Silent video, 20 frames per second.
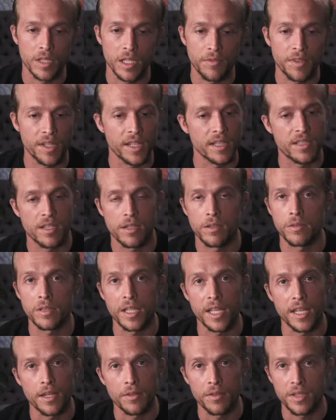leaving until
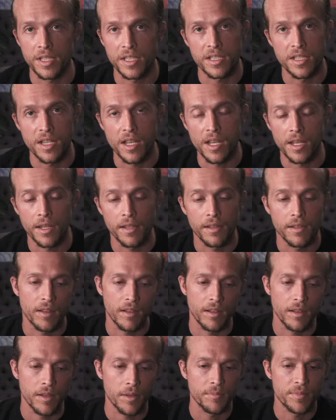later this day,
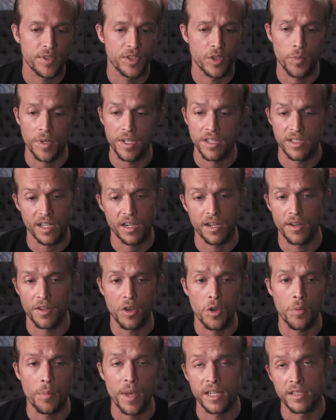um, so we decided to
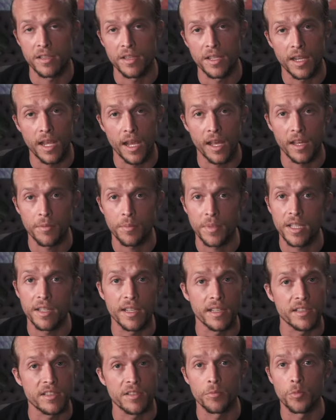go back to the academy,
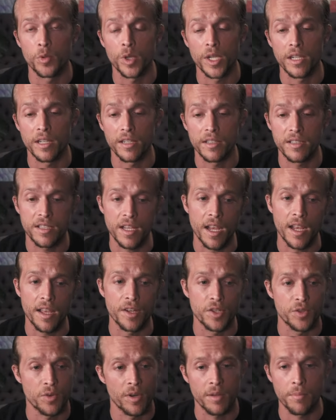get some rigs,
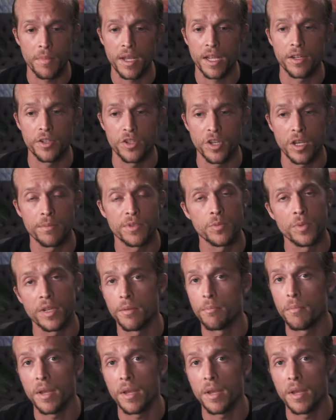and try to make a jump so we could